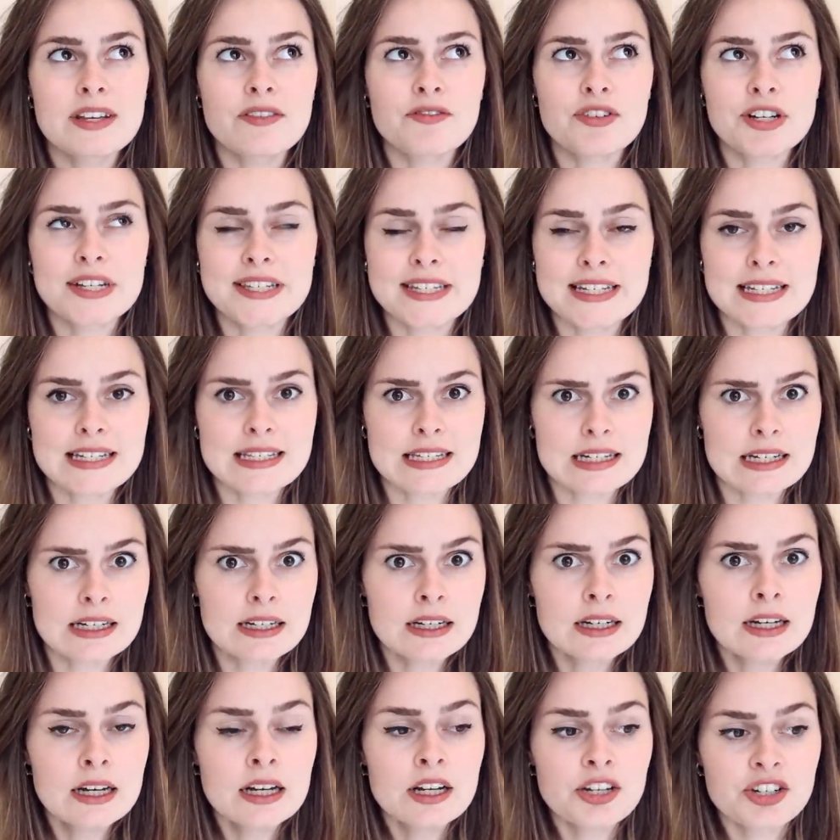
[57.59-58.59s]
every season
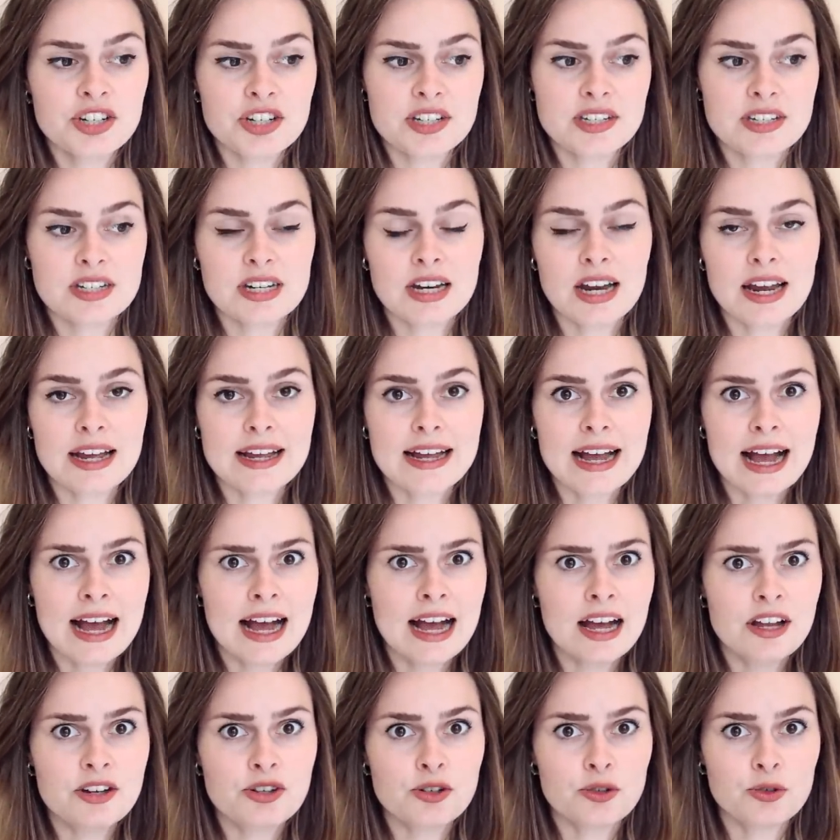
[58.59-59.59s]
just to like
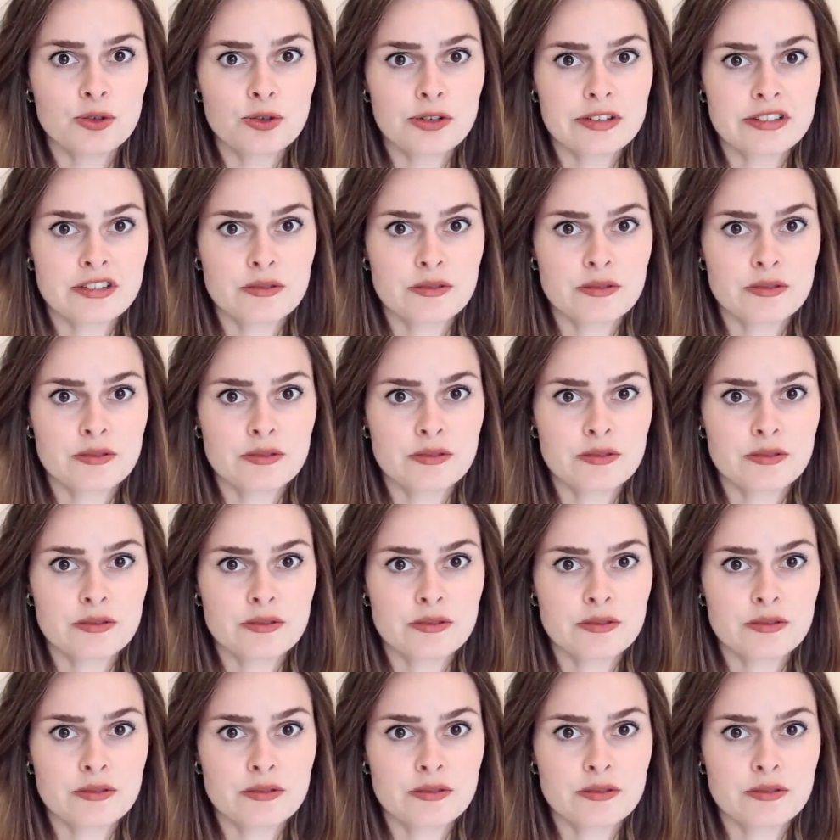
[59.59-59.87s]
add or